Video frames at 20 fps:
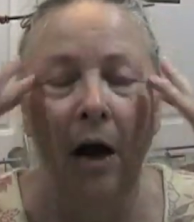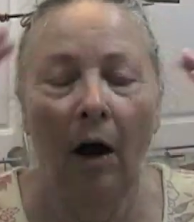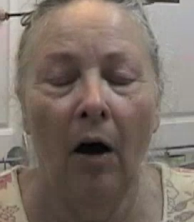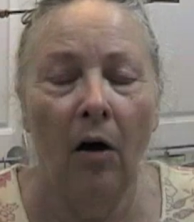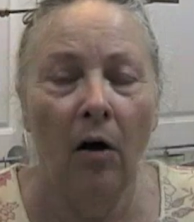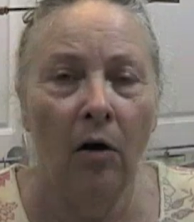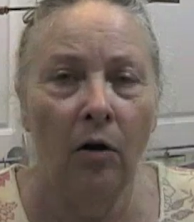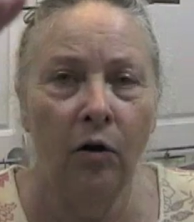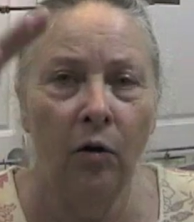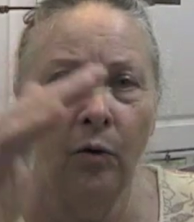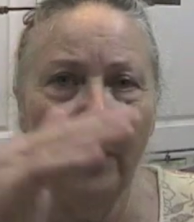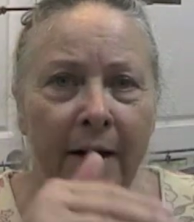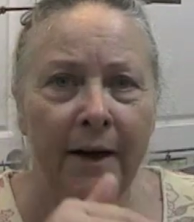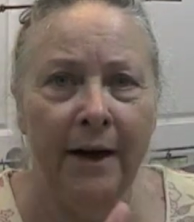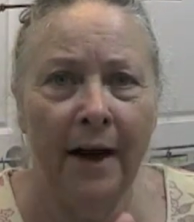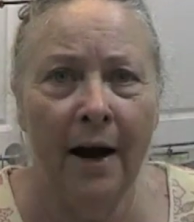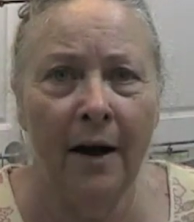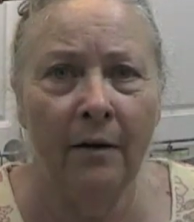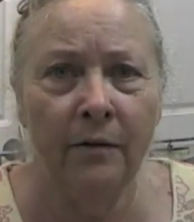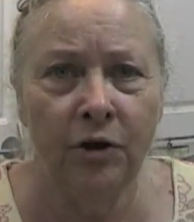All the way
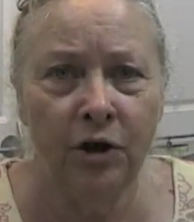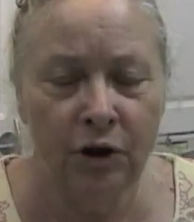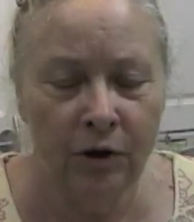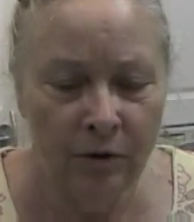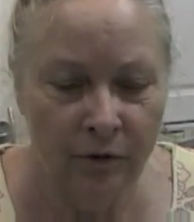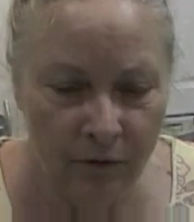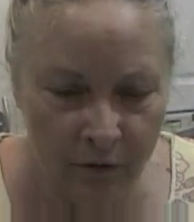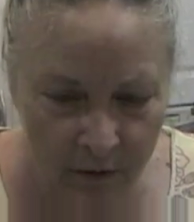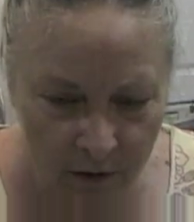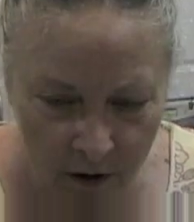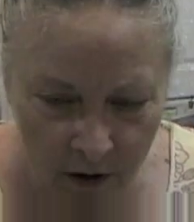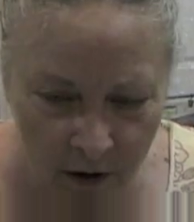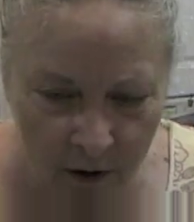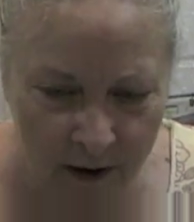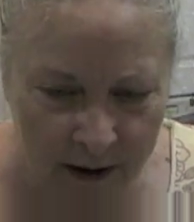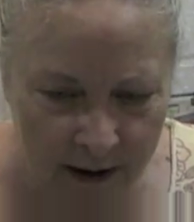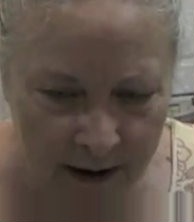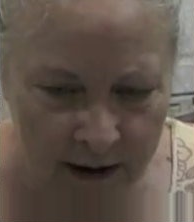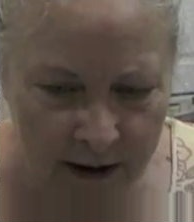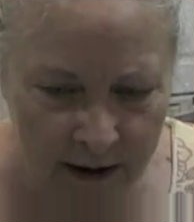down to,
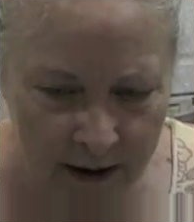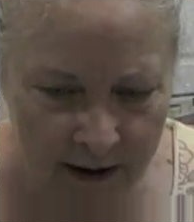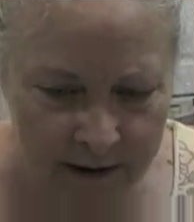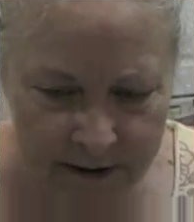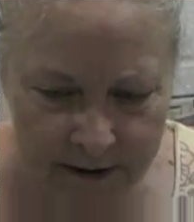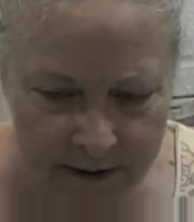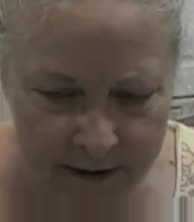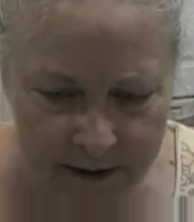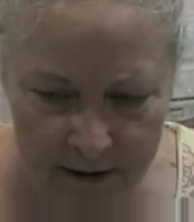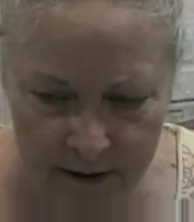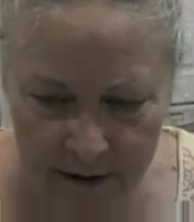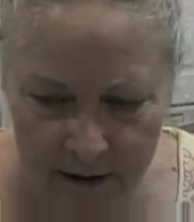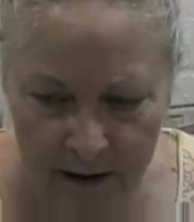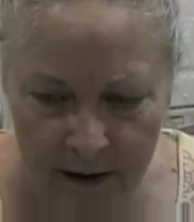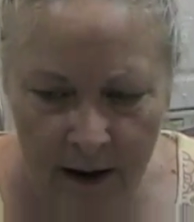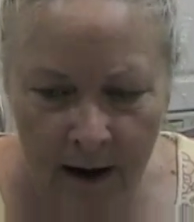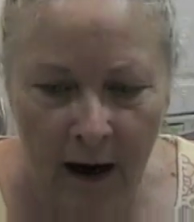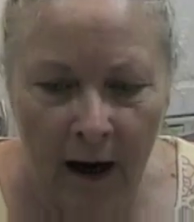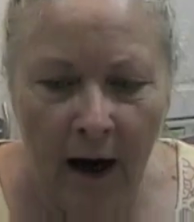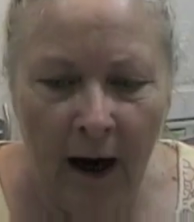okay, yes,
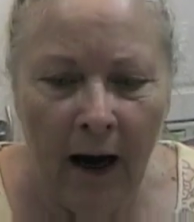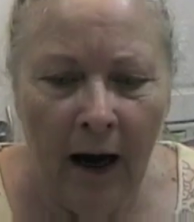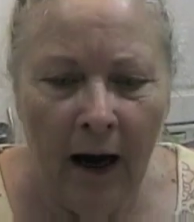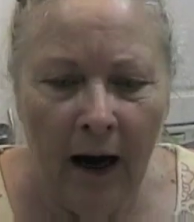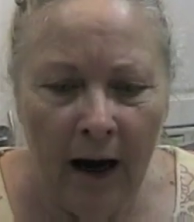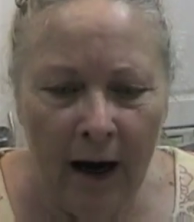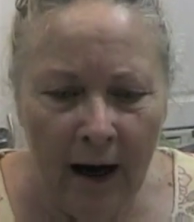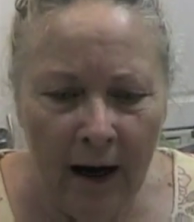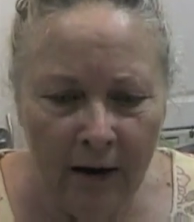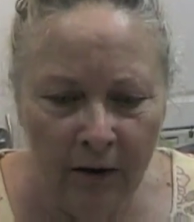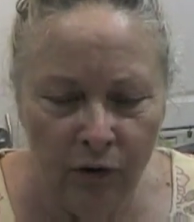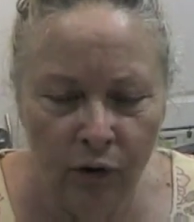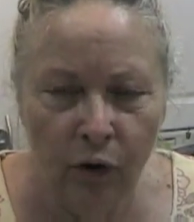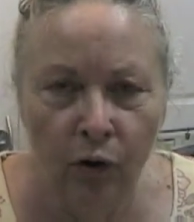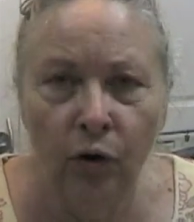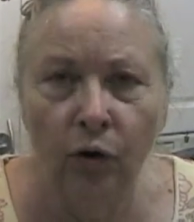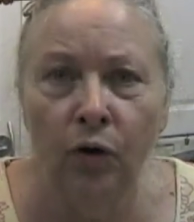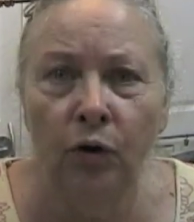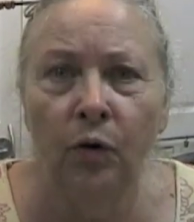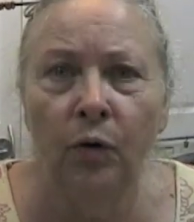uh,
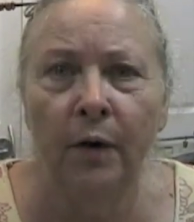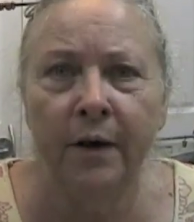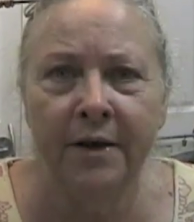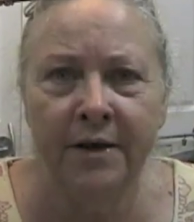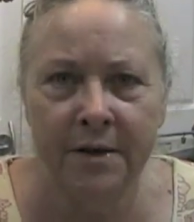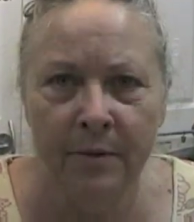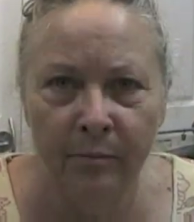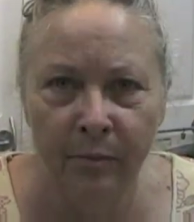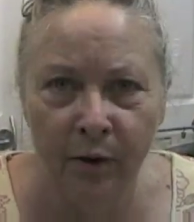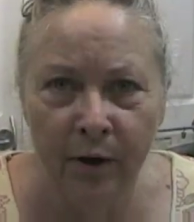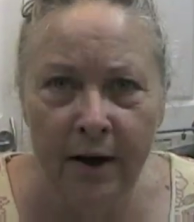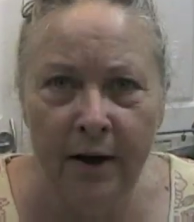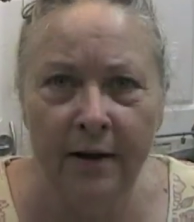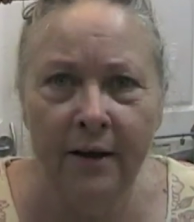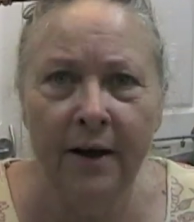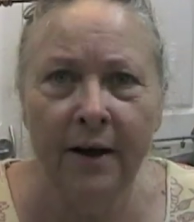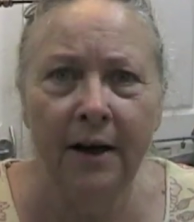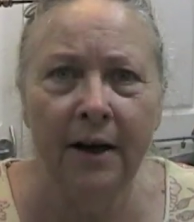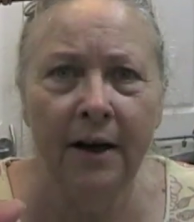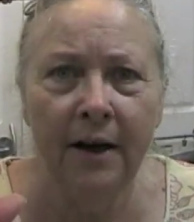oh, with some
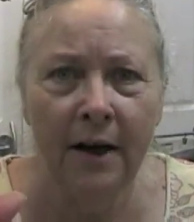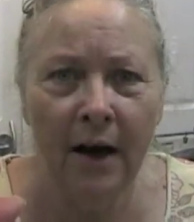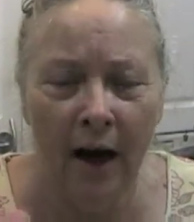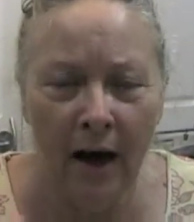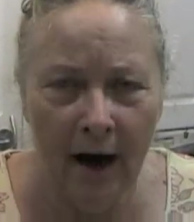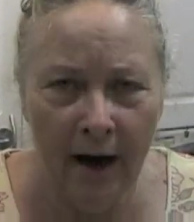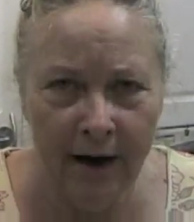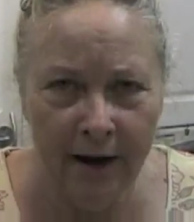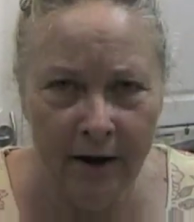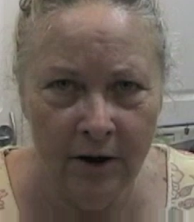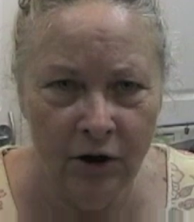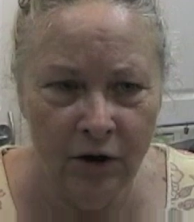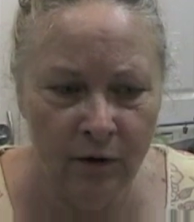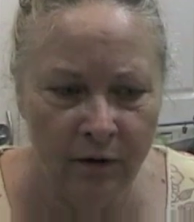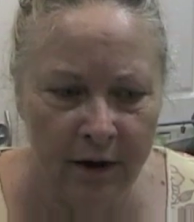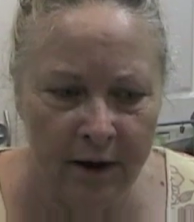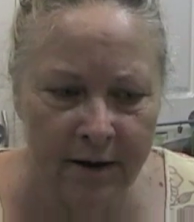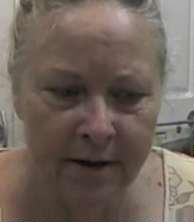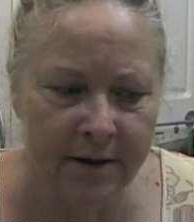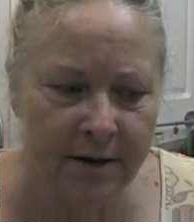breathing, I can do
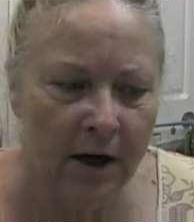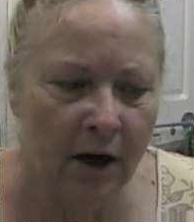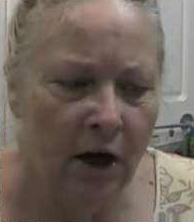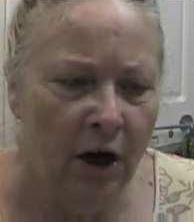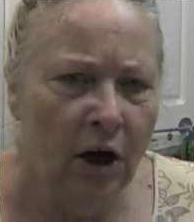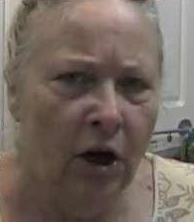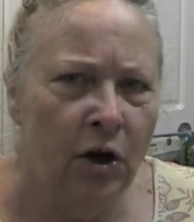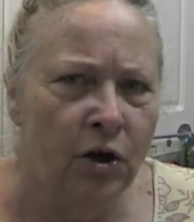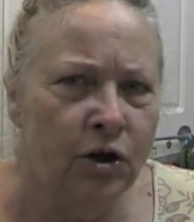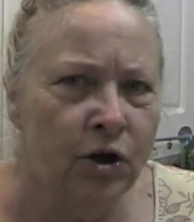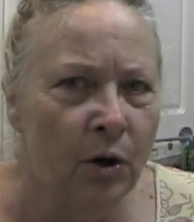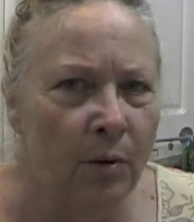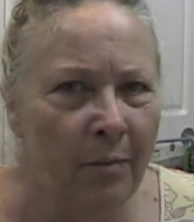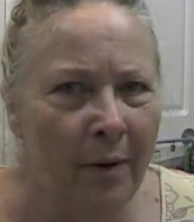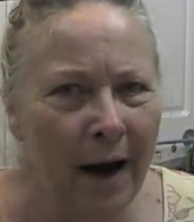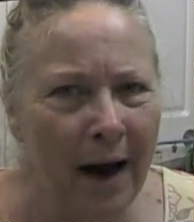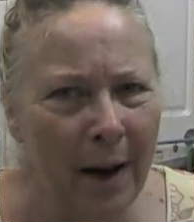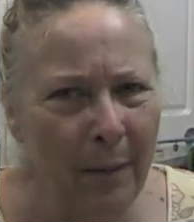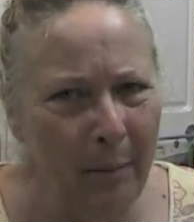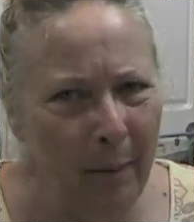this. So
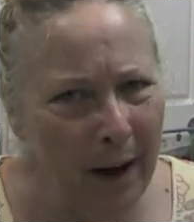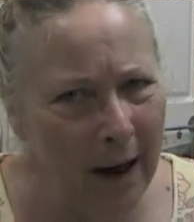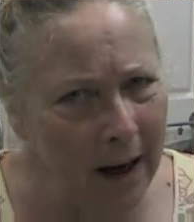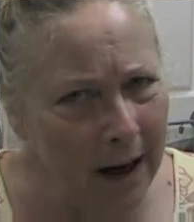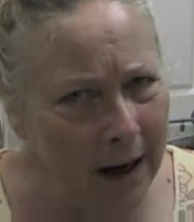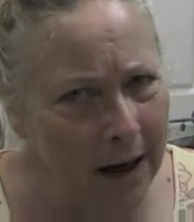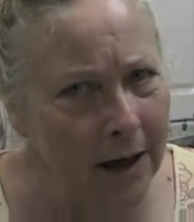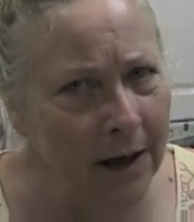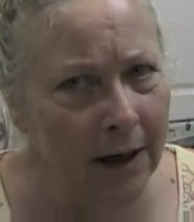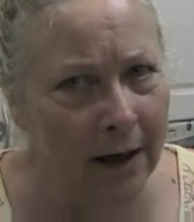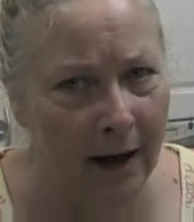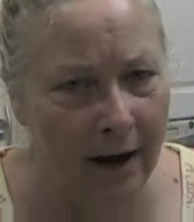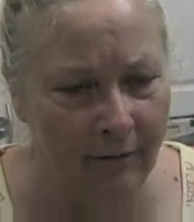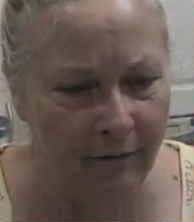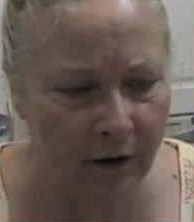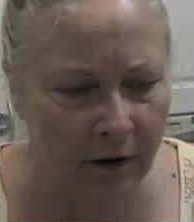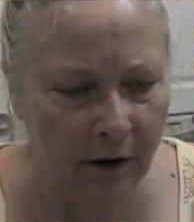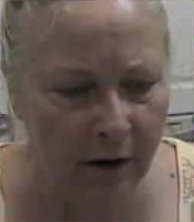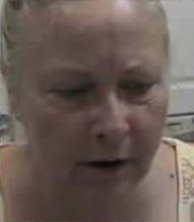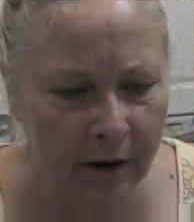my pain
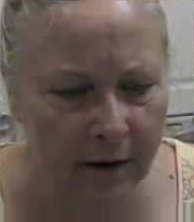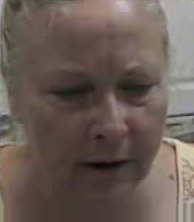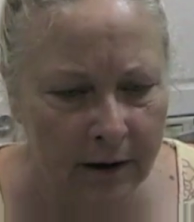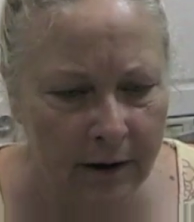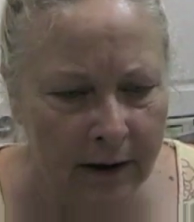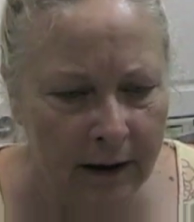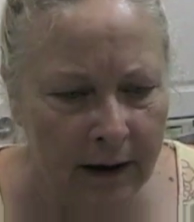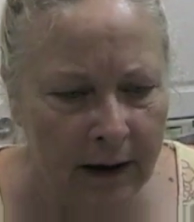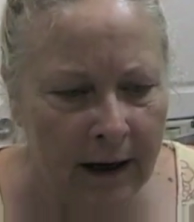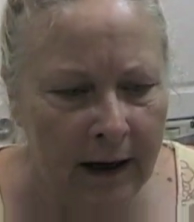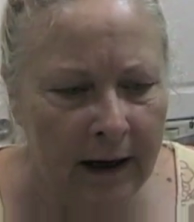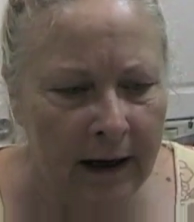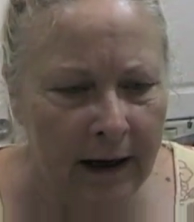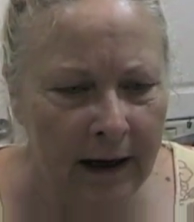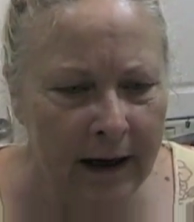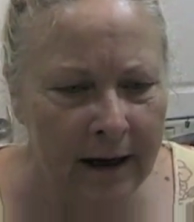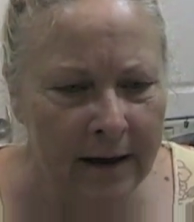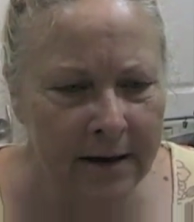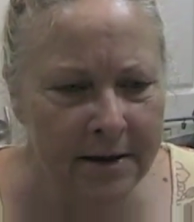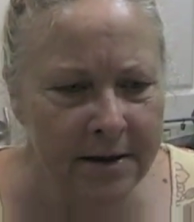level
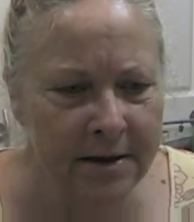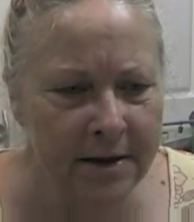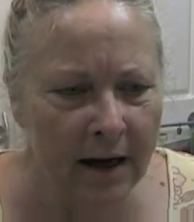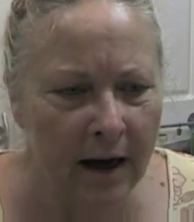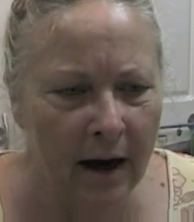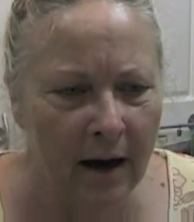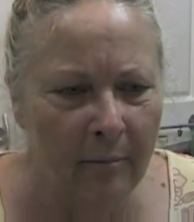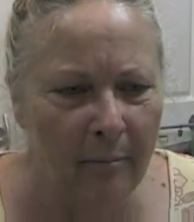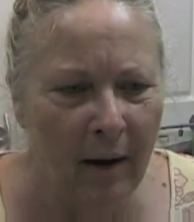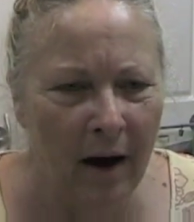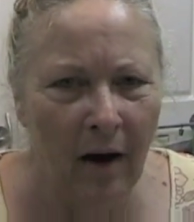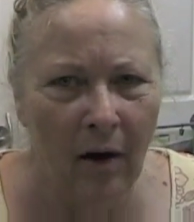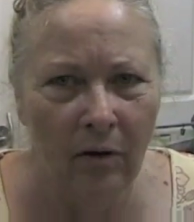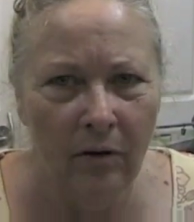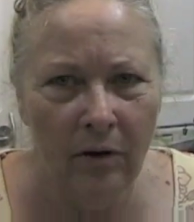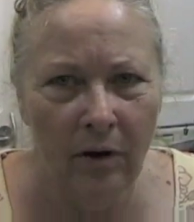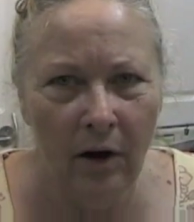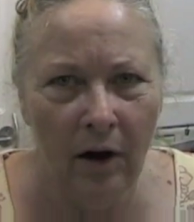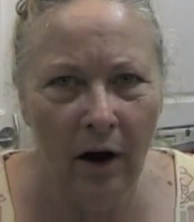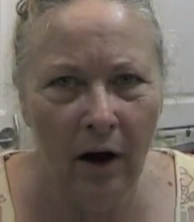is
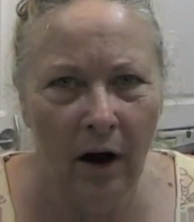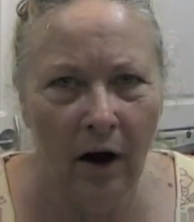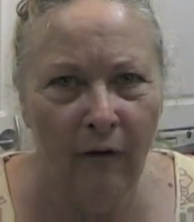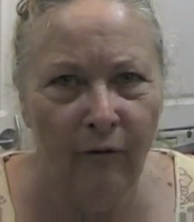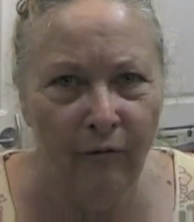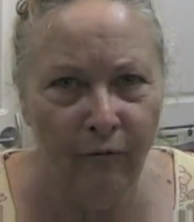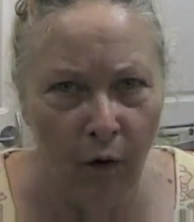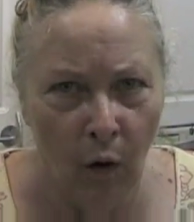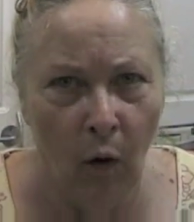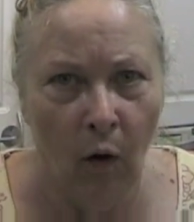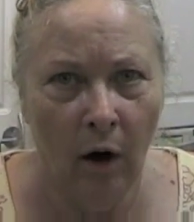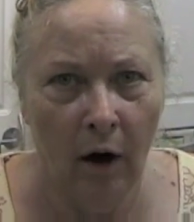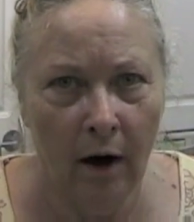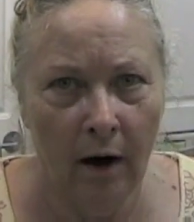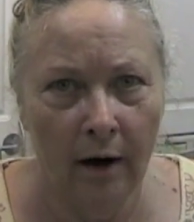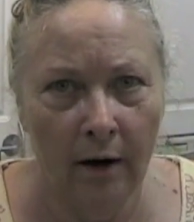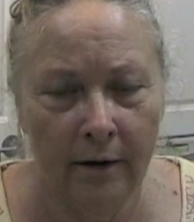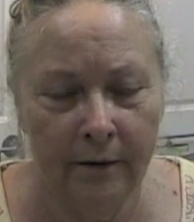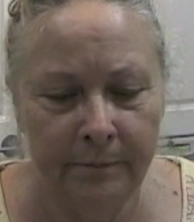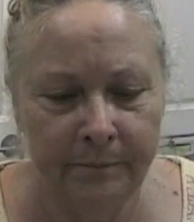about a
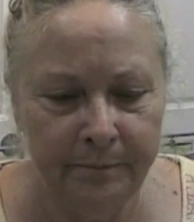four,